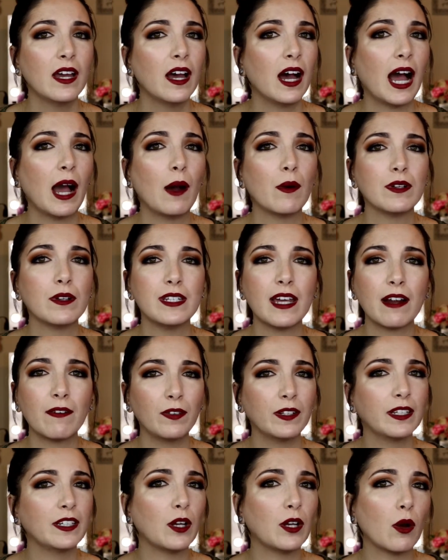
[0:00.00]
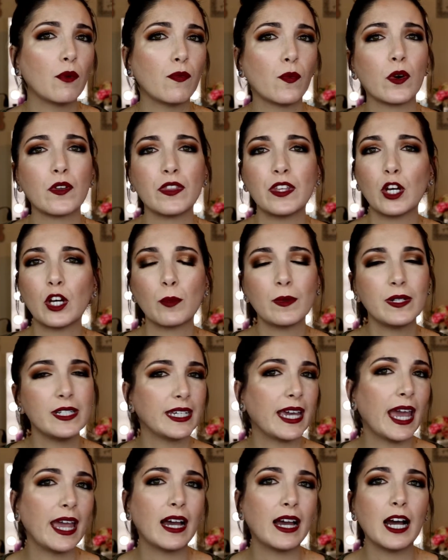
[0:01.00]
I would definitely go for the Urban
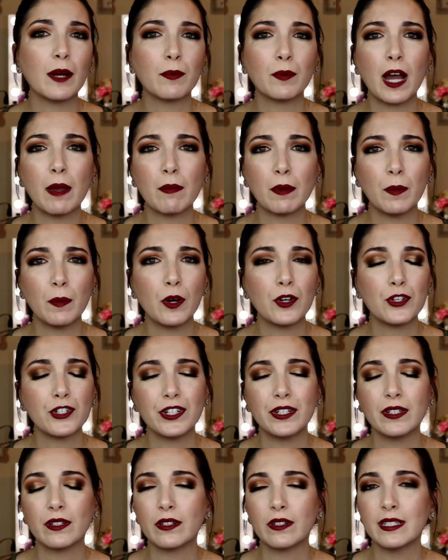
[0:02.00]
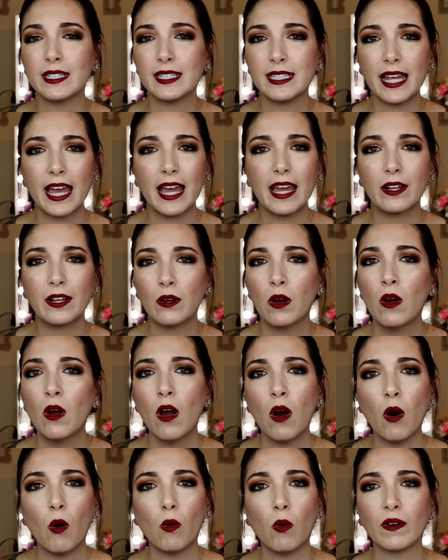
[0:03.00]
Decay Eye Primer Potion instead,
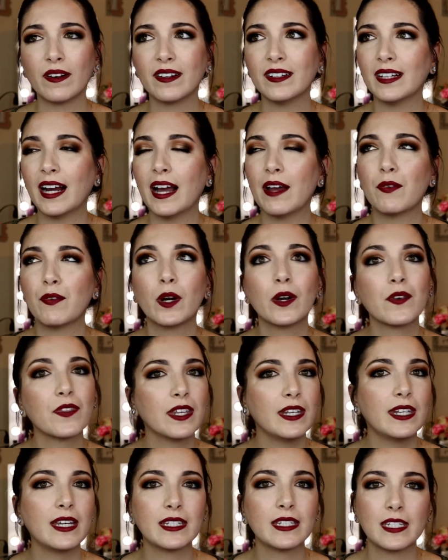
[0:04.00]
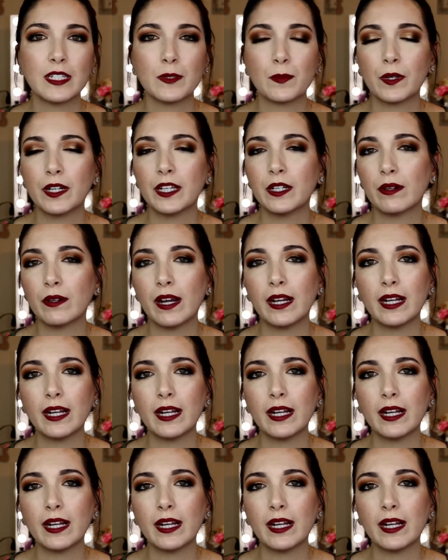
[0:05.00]
or I've heard that NYX is pretty great.